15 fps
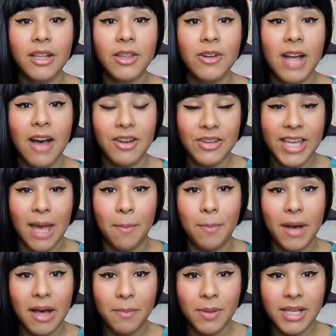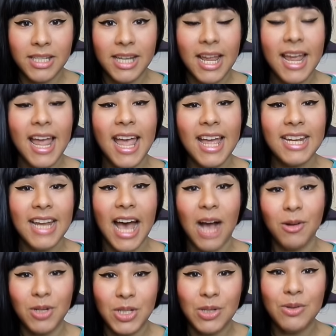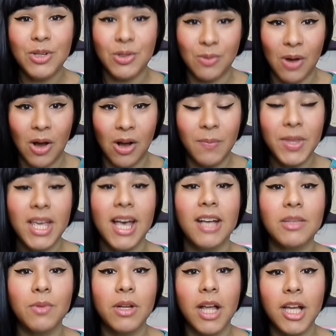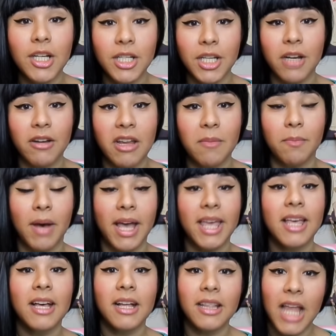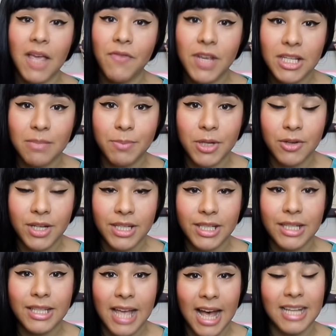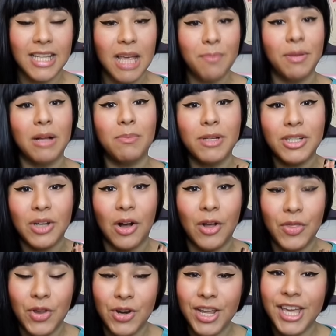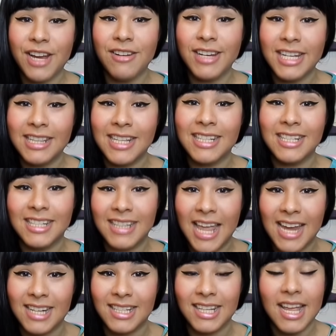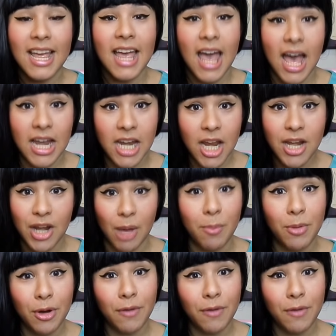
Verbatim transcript: learn how to get published, and how to draw, as well as sharing my life experiences as a published author here in the States. And a number